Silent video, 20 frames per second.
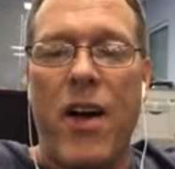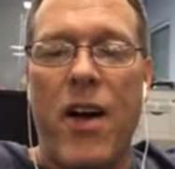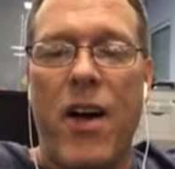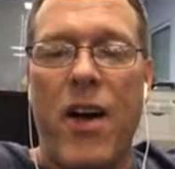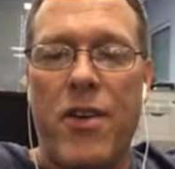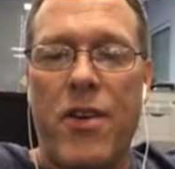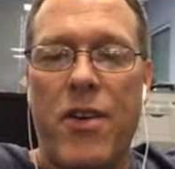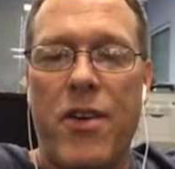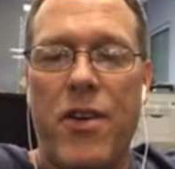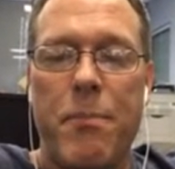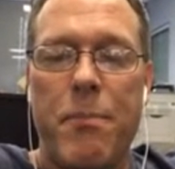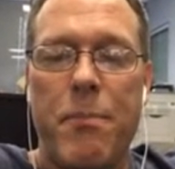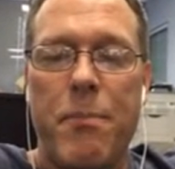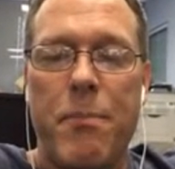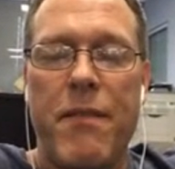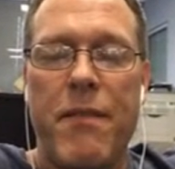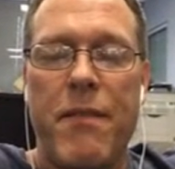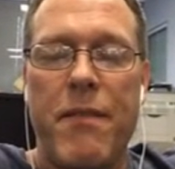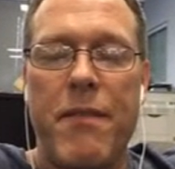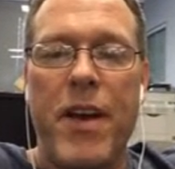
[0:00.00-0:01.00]
you down
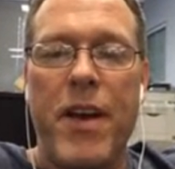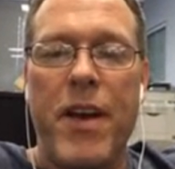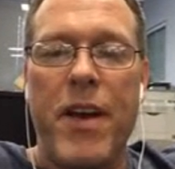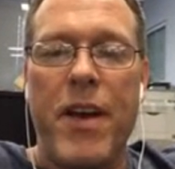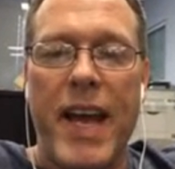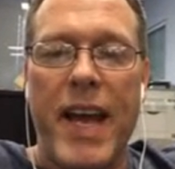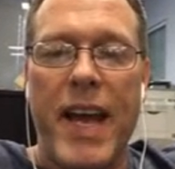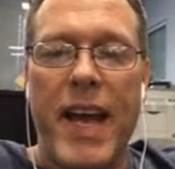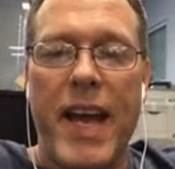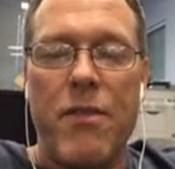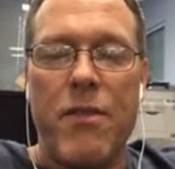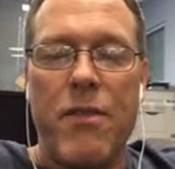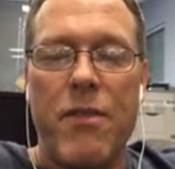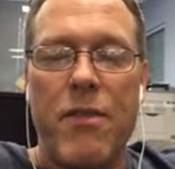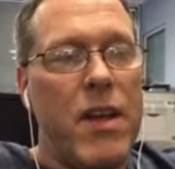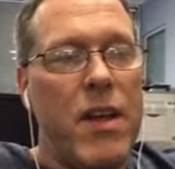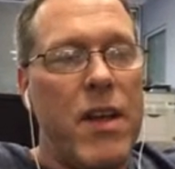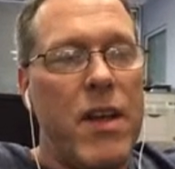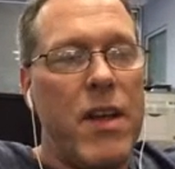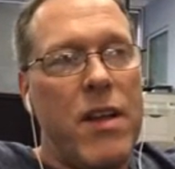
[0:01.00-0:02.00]
or be very
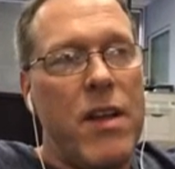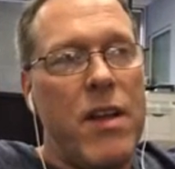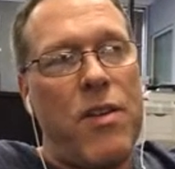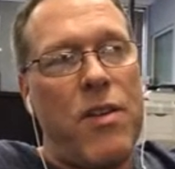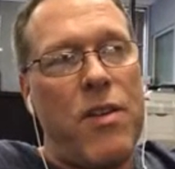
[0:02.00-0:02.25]
negative.